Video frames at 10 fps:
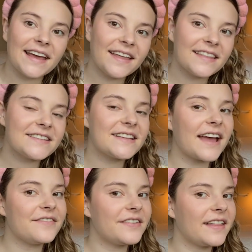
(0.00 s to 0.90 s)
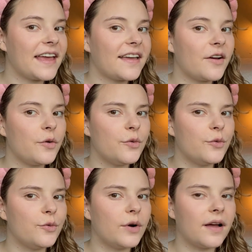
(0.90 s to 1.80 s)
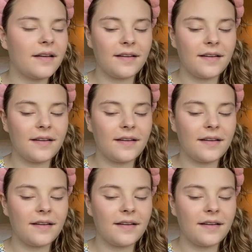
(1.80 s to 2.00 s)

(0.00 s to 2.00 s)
This, I feel like, oh,